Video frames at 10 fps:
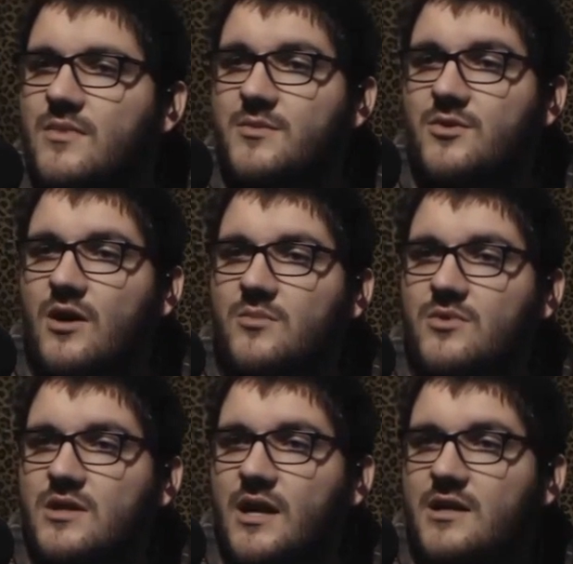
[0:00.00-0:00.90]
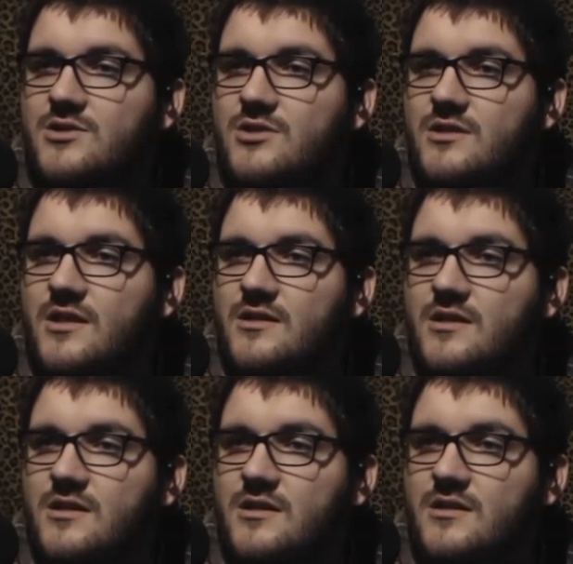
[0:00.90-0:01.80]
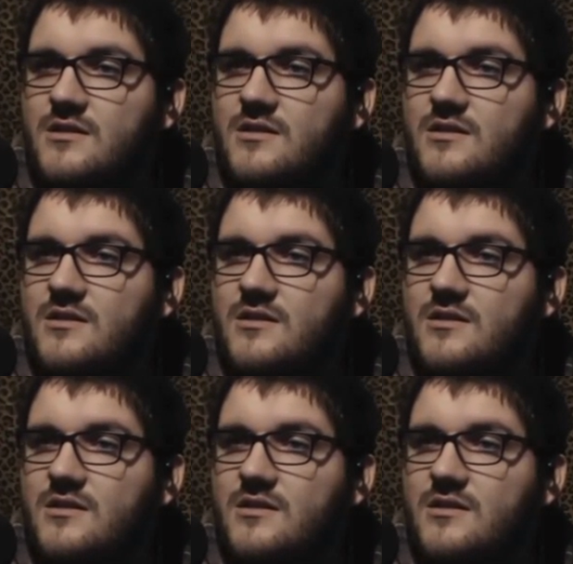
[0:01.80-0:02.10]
Mapped quite a bit actually that day.